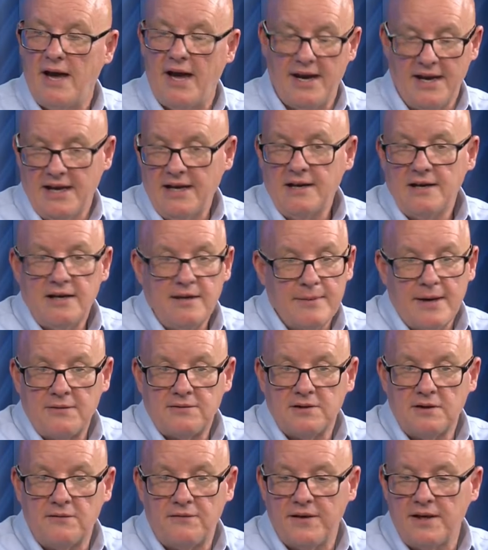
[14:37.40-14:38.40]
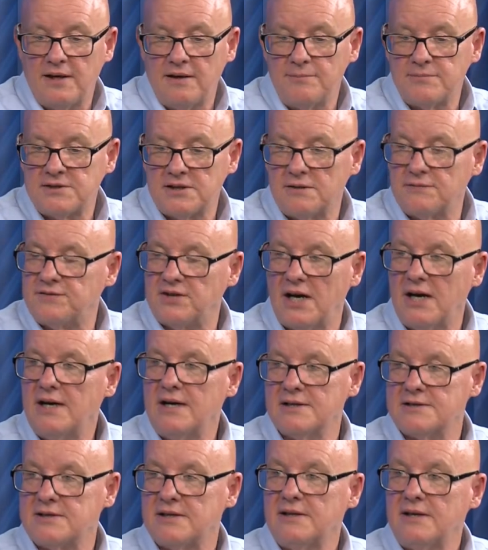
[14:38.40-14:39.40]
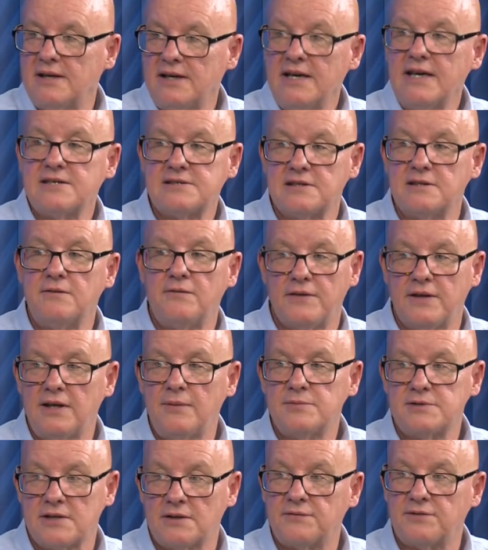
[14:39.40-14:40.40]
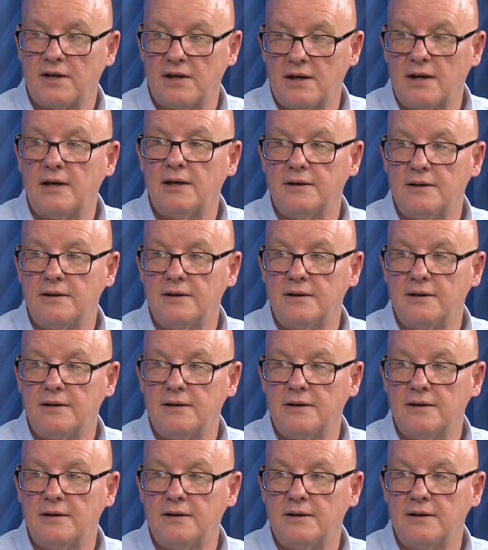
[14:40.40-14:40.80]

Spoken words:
And he doesn't even have to defend himself to us. He has to defend himself to God.